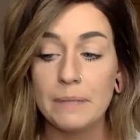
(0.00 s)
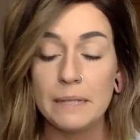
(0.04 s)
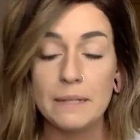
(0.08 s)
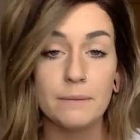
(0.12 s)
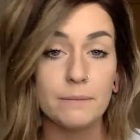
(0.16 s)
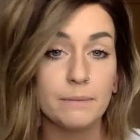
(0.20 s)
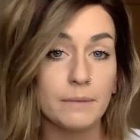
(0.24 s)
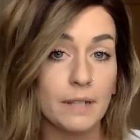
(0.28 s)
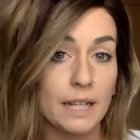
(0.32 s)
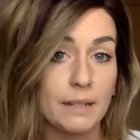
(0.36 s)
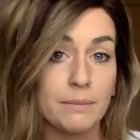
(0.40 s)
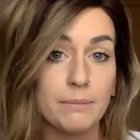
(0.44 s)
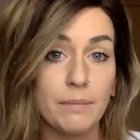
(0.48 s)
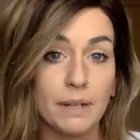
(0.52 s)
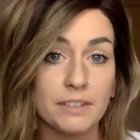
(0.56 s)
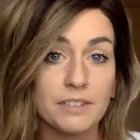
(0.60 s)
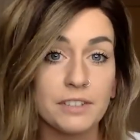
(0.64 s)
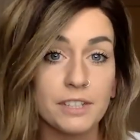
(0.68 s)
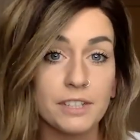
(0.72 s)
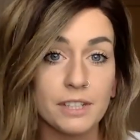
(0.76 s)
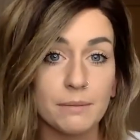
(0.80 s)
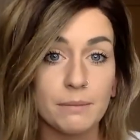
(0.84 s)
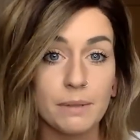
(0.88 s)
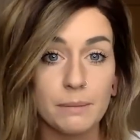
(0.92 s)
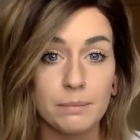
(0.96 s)
like
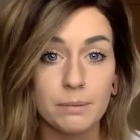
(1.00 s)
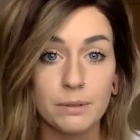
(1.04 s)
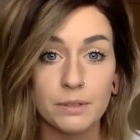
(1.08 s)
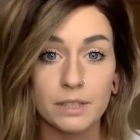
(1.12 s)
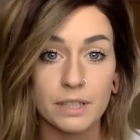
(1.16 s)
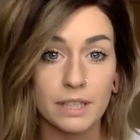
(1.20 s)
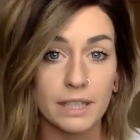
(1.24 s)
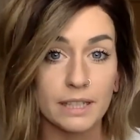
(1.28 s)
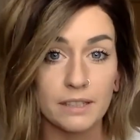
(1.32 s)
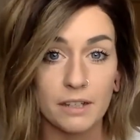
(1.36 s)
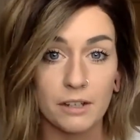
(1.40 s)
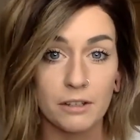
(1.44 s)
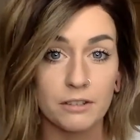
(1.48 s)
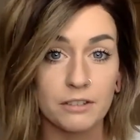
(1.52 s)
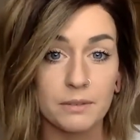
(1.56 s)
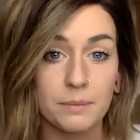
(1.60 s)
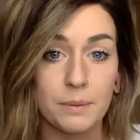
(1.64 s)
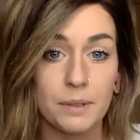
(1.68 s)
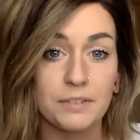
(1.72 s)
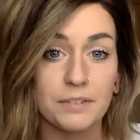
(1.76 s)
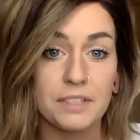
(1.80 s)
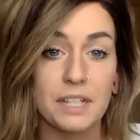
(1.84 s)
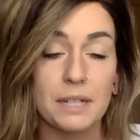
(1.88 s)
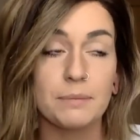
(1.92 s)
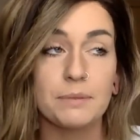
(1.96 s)
messaging people to get the host
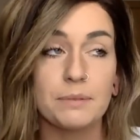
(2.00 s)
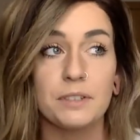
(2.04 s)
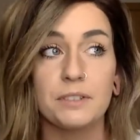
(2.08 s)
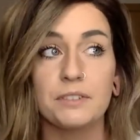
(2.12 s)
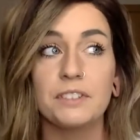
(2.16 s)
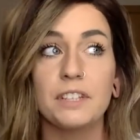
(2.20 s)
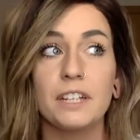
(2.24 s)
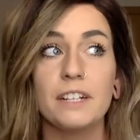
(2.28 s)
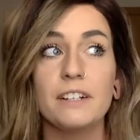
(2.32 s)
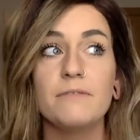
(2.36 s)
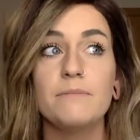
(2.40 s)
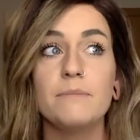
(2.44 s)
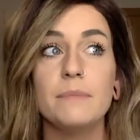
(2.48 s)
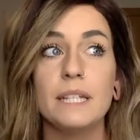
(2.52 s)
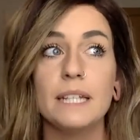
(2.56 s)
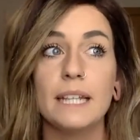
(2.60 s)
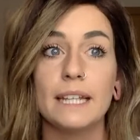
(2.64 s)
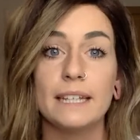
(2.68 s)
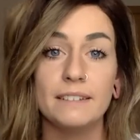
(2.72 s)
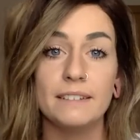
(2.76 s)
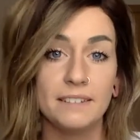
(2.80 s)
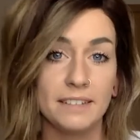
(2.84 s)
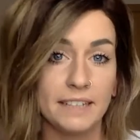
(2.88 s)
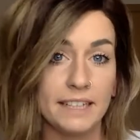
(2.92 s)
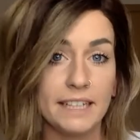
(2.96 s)
post up. So instead of me like
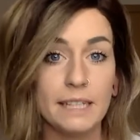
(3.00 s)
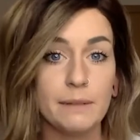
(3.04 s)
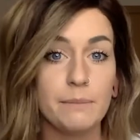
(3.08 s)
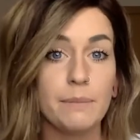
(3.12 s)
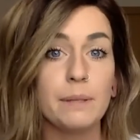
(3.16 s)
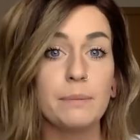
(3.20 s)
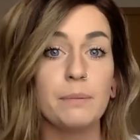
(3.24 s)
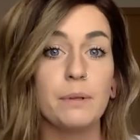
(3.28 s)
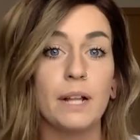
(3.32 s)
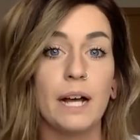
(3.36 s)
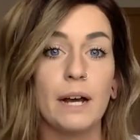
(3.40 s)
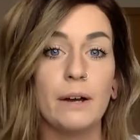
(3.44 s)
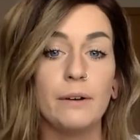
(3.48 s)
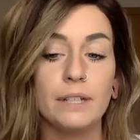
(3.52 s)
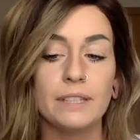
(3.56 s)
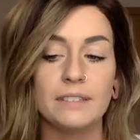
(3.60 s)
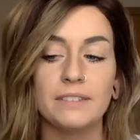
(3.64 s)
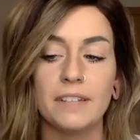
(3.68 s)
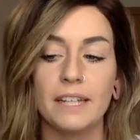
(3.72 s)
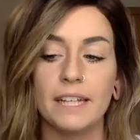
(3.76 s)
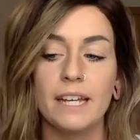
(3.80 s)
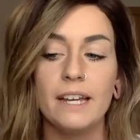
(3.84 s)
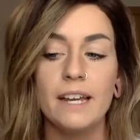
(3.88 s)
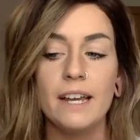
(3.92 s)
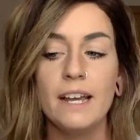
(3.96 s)
seeking people out, it's
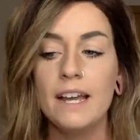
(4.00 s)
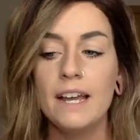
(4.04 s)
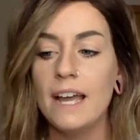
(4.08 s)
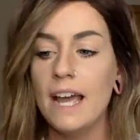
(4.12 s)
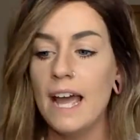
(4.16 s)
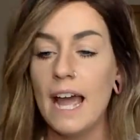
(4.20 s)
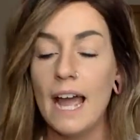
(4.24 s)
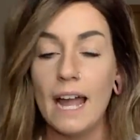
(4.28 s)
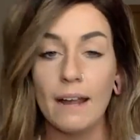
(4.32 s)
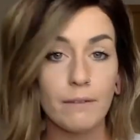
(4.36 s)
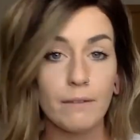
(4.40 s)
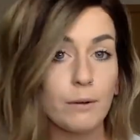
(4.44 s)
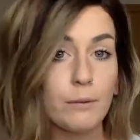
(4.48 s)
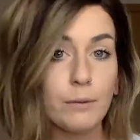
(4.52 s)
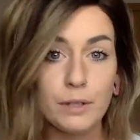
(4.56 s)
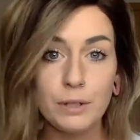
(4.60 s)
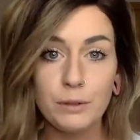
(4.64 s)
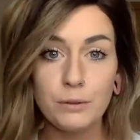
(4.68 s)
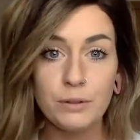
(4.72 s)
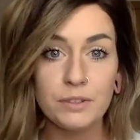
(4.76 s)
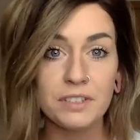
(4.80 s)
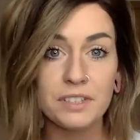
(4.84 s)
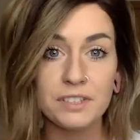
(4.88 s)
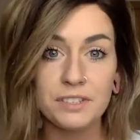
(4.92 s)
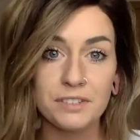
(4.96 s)
like everyone who
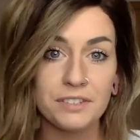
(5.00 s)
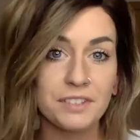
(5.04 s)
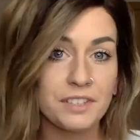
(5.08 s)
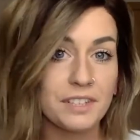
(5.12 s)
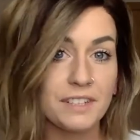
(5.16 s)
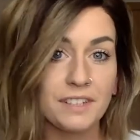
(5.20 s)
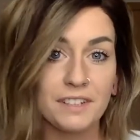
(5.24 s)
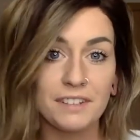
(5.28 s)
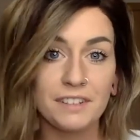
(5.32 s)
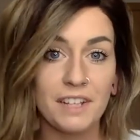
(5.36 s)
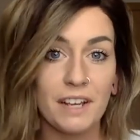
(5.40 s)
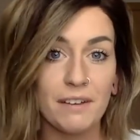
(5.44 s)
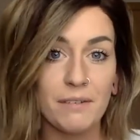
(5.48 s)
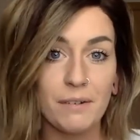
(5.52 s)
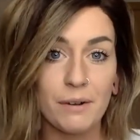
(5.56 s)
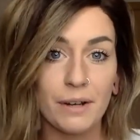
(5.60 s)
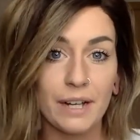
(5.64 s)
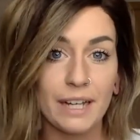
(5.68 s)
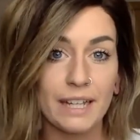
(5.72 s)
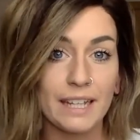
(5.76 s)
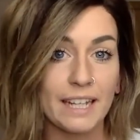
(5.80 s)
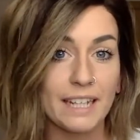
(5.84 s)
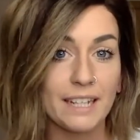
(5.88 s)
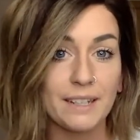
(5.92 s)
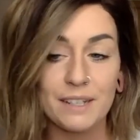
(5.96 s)
was interested in this
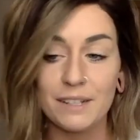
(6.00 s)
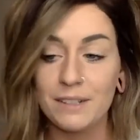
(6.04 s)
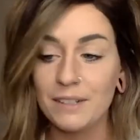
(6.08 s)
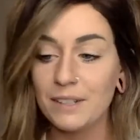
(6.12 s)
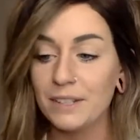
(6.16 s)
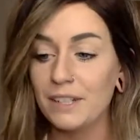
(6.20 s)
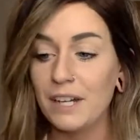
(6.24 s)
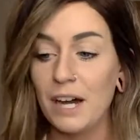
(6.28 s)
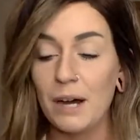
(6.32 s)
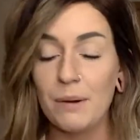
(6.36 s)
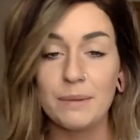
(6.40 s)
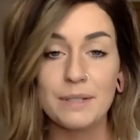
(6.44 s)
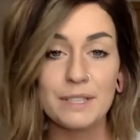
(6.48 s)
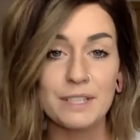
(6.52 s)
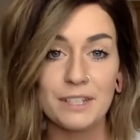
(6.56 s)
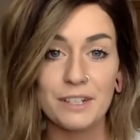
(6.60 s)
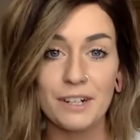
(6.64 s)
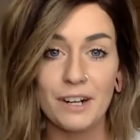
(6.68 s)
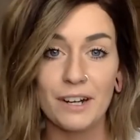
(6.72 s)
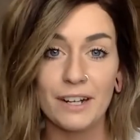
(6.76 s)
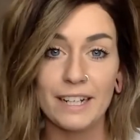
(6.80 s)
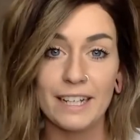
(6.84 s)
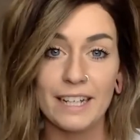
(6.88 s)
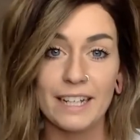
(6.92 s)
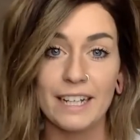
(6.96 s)
giveaway like commented
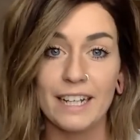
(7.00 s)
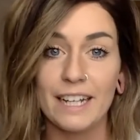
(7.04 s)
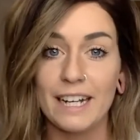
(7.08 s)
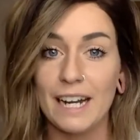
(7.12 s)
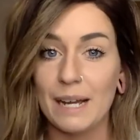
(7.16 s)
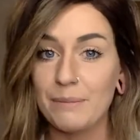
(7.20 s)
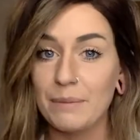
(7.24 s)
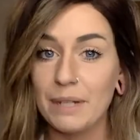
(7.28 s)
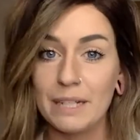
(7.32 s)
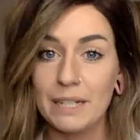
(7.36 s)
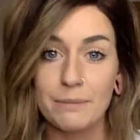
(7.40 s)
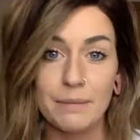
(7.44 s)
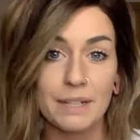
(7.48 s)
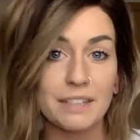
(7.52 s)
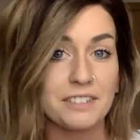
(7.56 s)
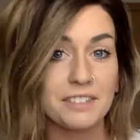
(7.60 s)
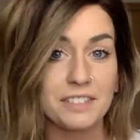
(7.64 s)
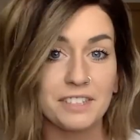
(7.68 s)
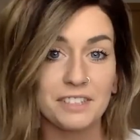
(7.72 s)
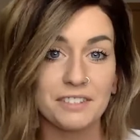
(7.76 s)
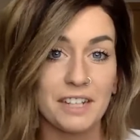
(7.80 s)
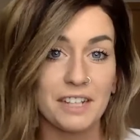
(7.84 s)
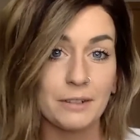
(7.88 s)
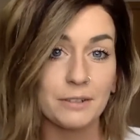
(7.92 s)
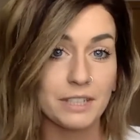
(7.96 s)
on it, and I'm getting
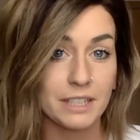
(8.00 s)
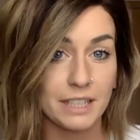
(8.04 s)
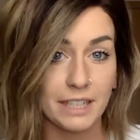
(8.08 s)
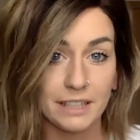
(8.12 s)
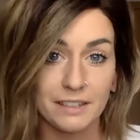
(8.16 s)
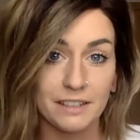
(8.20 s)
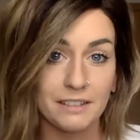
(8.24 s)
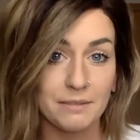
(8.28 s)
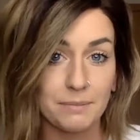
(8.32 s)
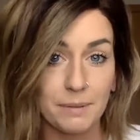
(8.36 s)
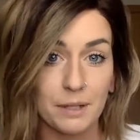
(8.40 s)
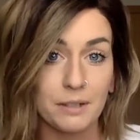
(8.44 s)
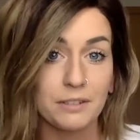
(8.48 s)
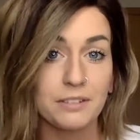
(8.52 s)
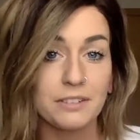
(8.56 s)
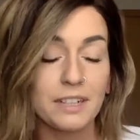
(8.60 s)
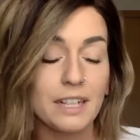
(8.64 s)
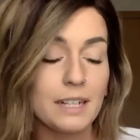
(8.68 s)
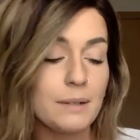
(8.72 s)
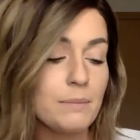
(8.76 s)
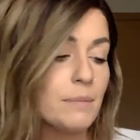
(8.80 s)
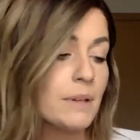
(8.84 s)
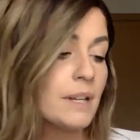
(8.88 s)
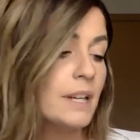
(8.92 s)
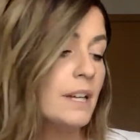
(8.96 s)
messages out to get these posts
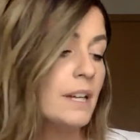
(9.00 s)
up.